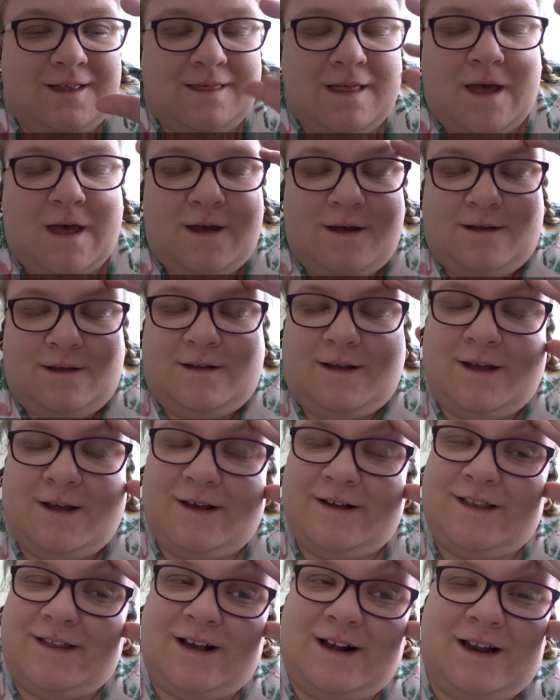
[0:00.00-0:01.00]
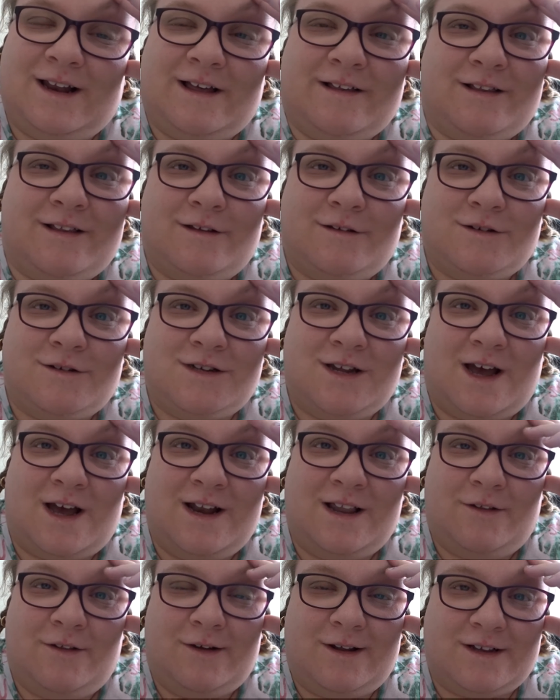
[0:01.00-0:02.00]
it's like glass, little tiny
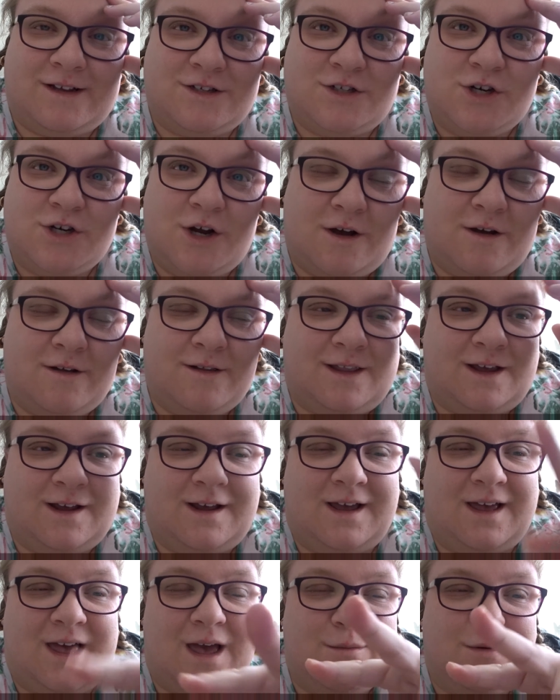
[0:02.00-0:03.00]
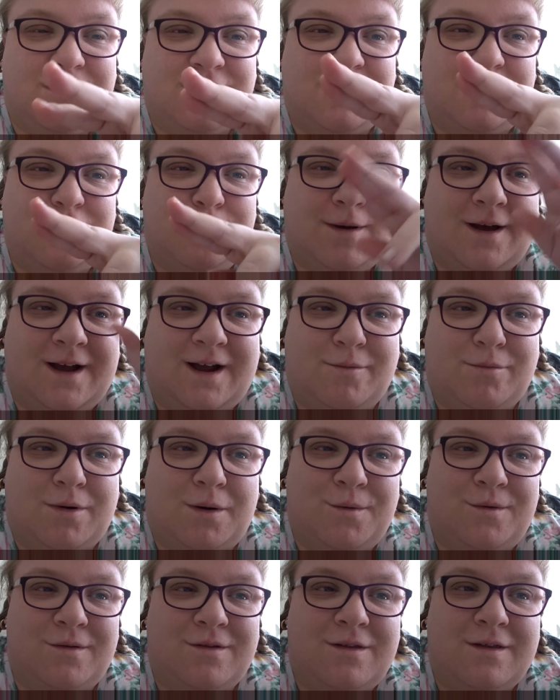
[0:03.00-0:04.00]
little glass jars. Like it came in a 2-pack, and one
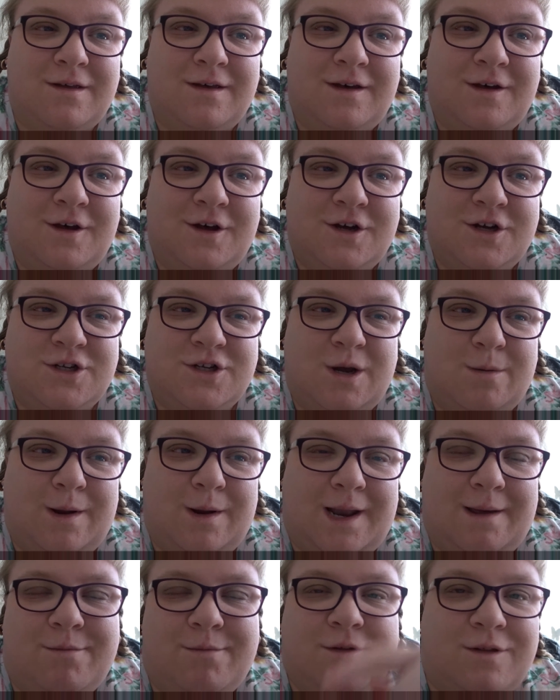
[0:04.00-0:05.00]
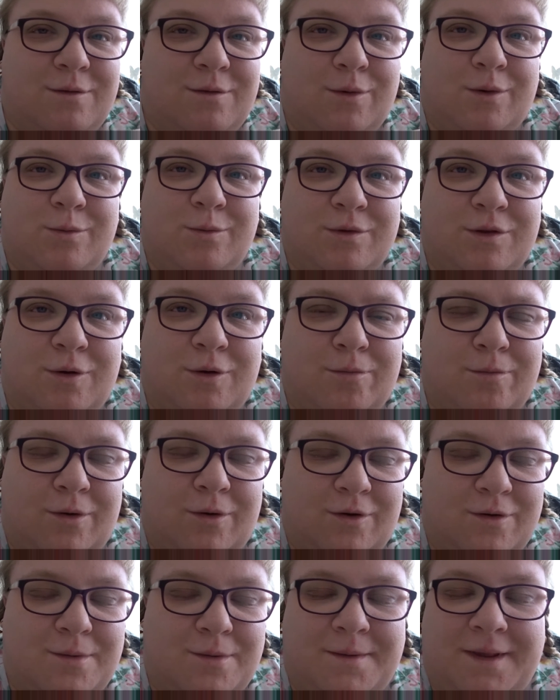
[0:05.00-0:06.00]
was Sherbet Lemons and one was
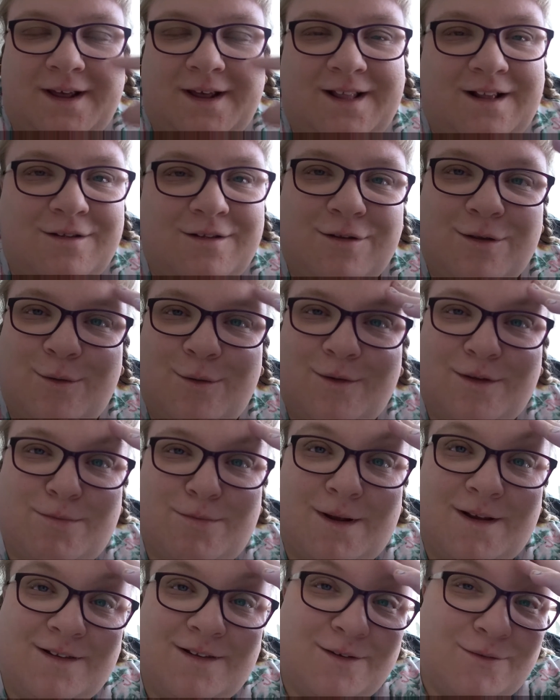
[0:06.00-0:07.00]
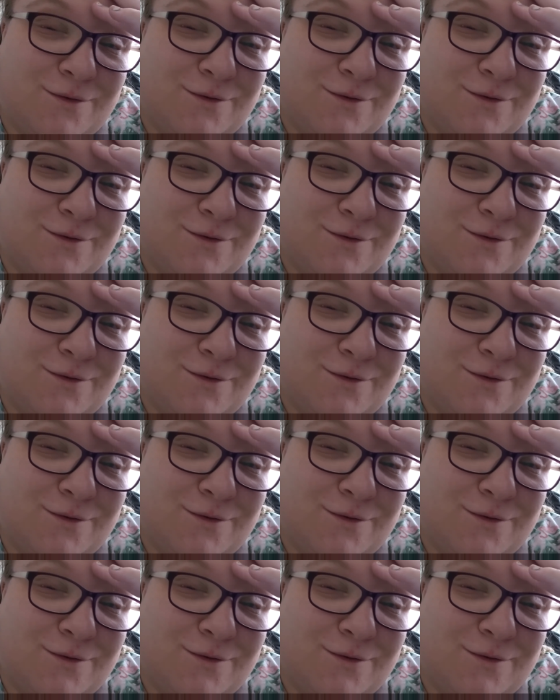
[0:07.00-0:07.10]
Humbug. So I was like, that's too expensive